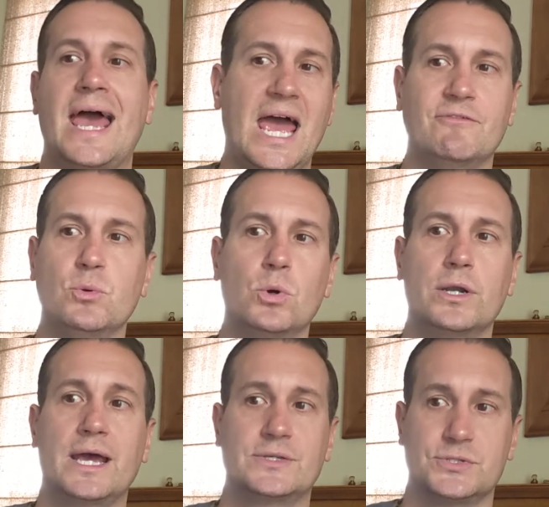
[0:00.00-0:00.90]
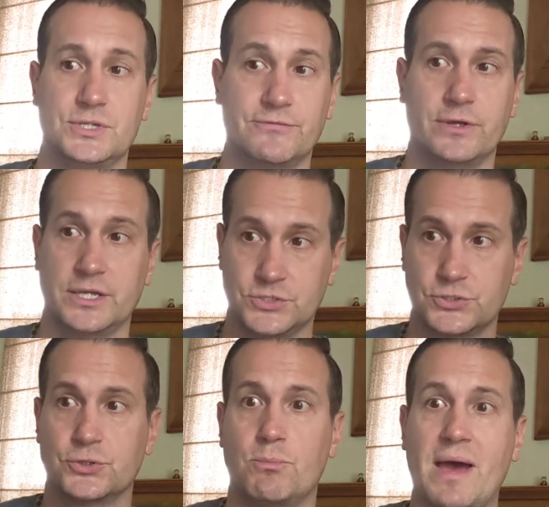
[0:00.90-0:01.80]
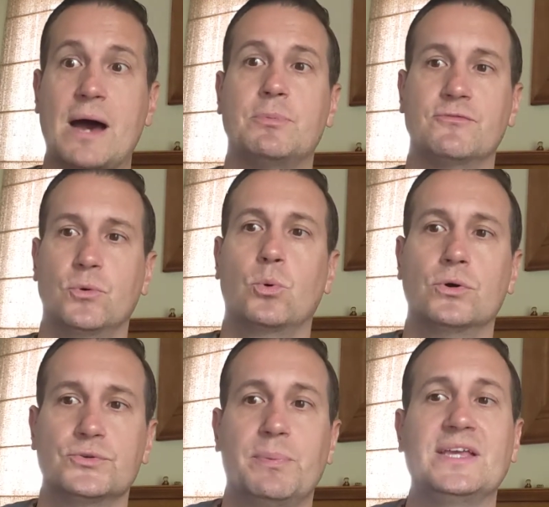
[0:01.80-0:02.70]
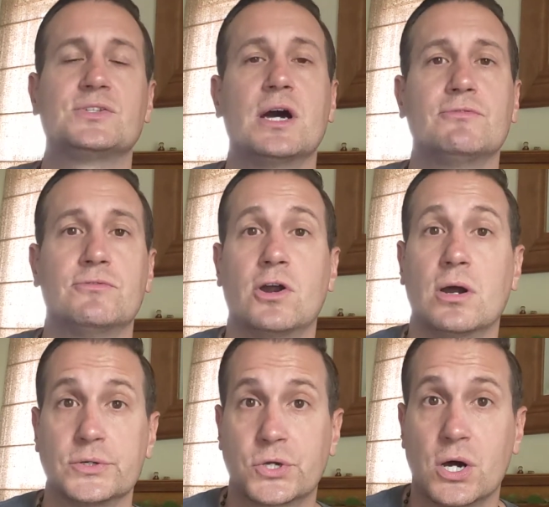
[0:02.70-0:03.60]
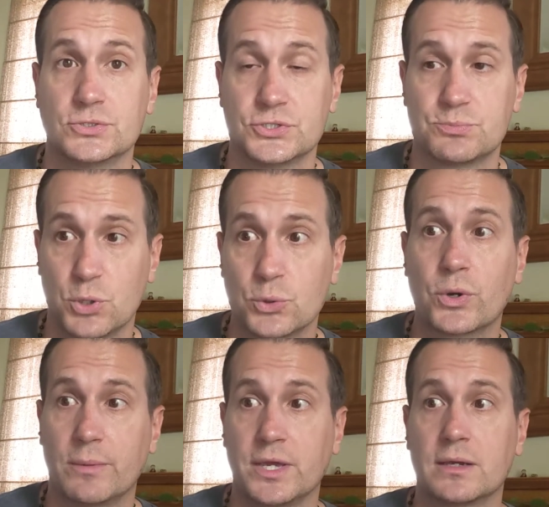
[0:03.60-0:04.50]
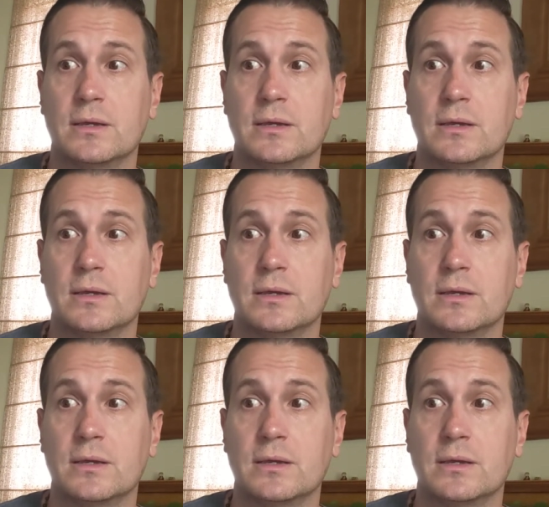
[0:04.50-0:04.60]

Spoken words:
Everyone has a different internal map of the world based off of our unconscious programming,